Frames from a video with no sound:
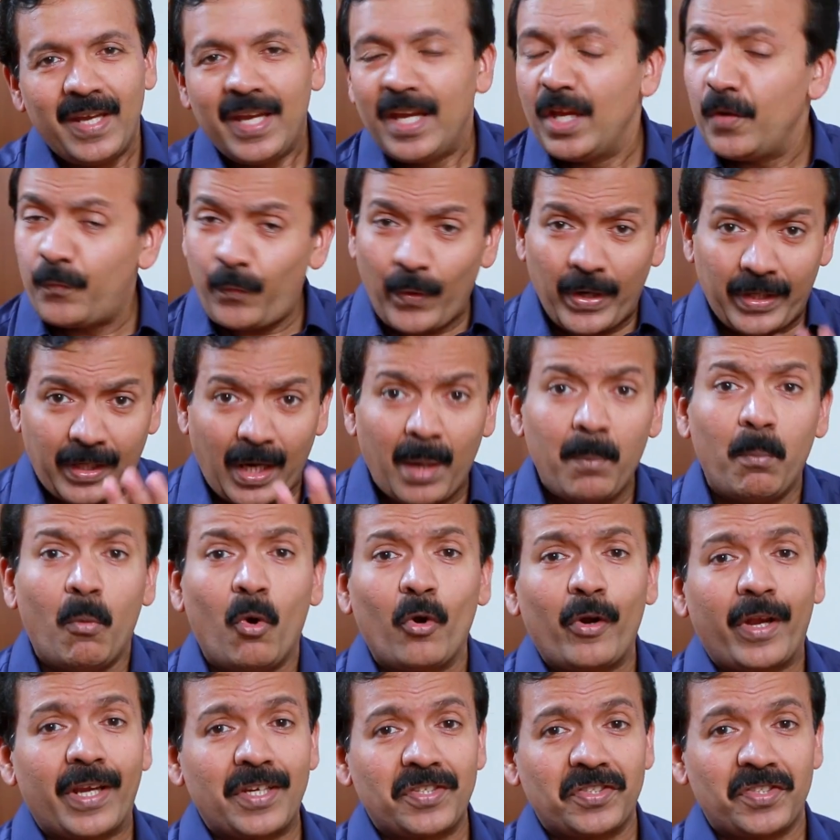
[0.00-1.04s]
In fact, I'm
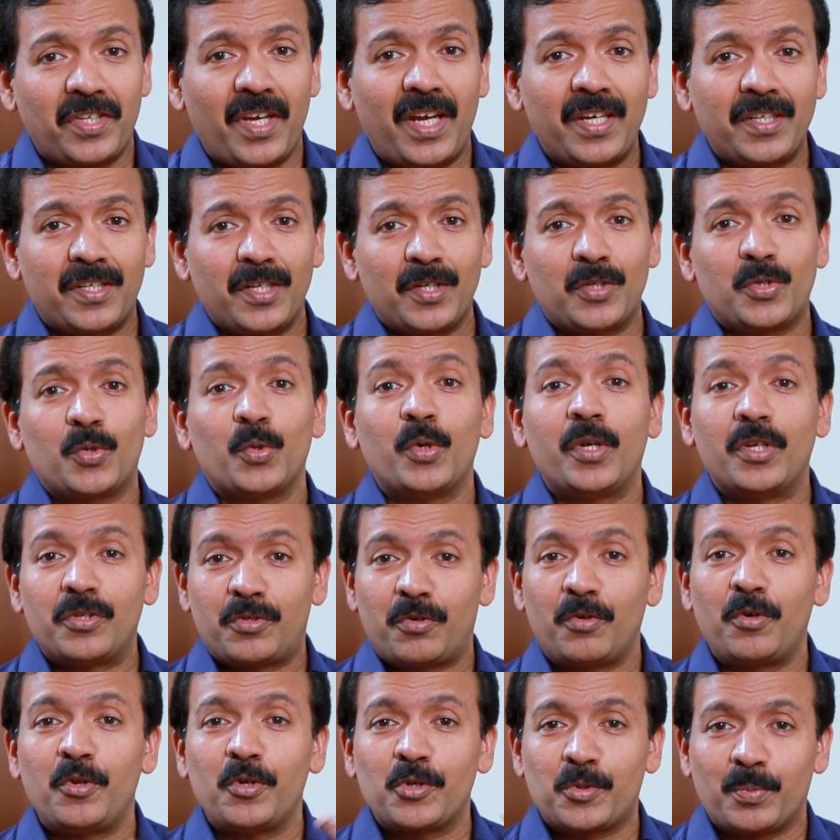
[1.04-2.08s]
more excited to
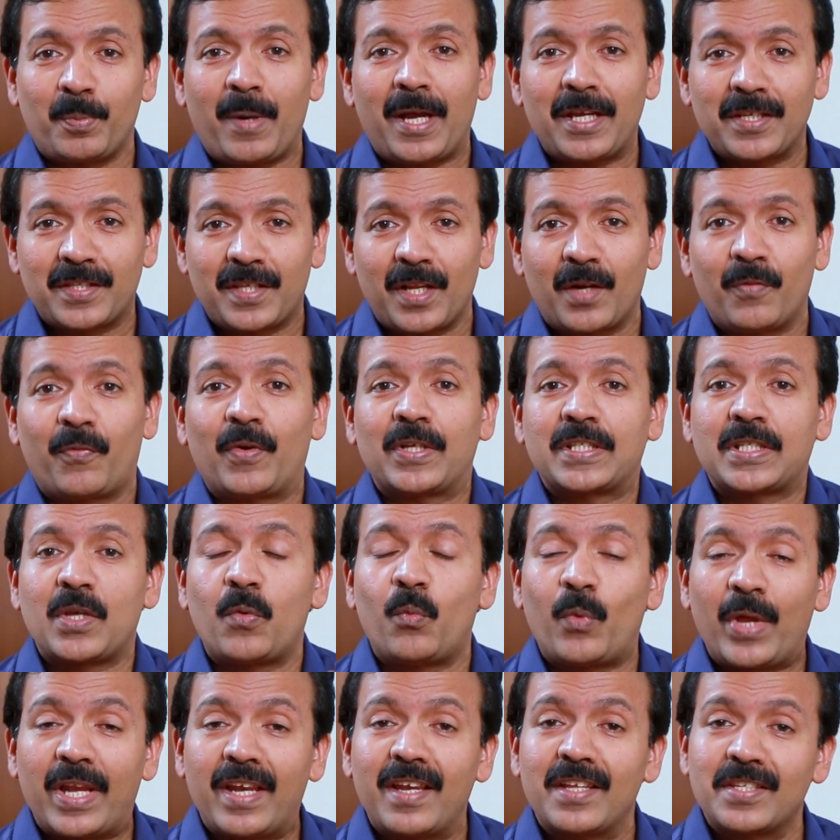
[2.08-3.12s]
introduce myself as a
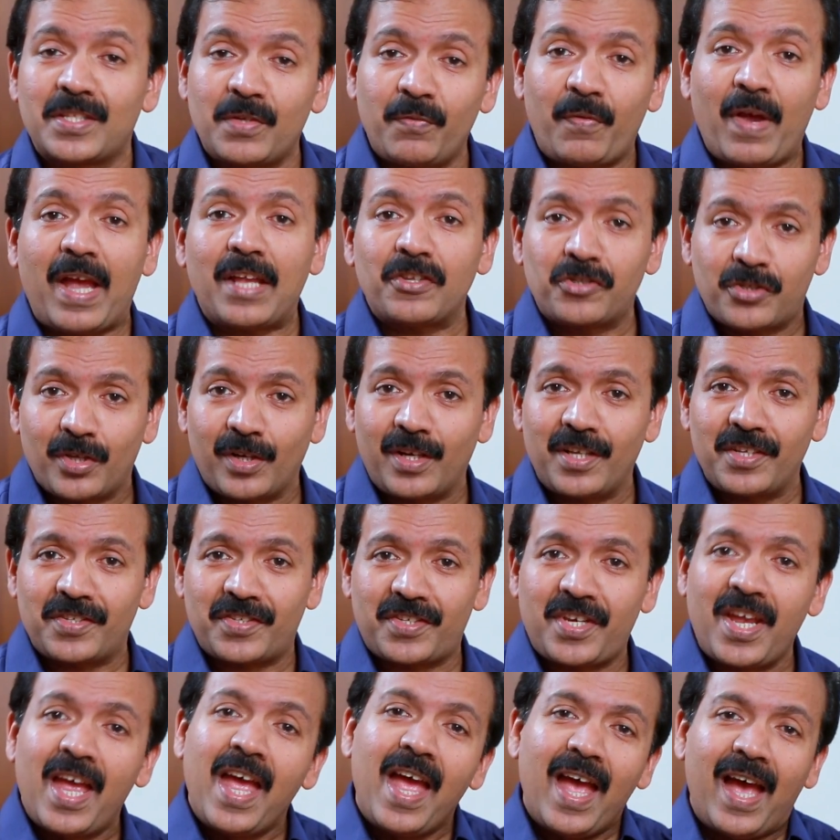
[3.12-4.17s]
wellness
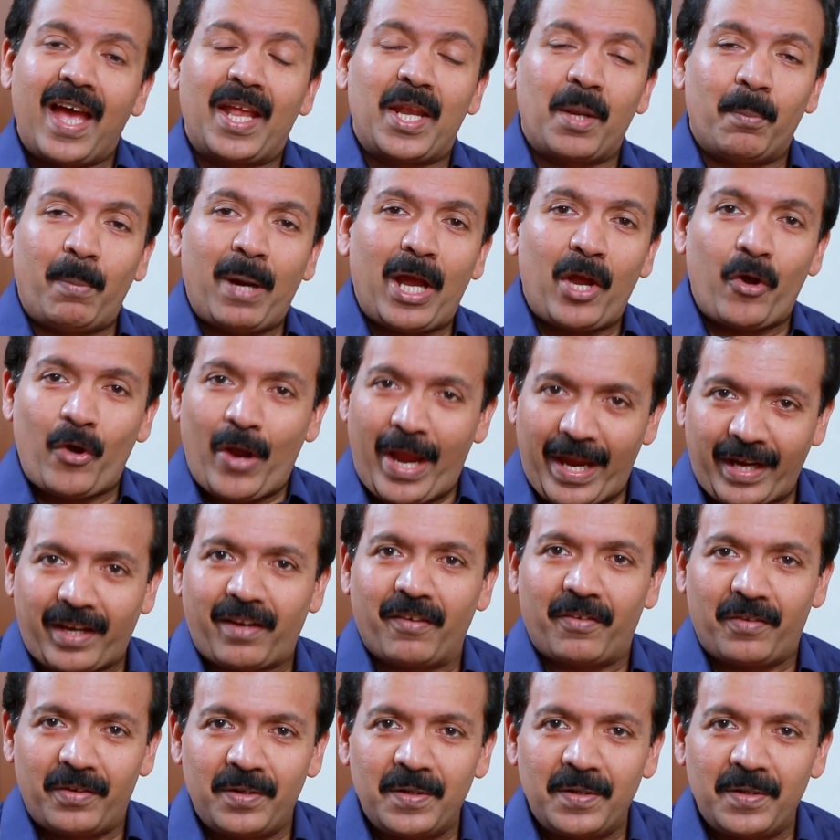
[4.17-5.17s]
evangelist and a biohacker.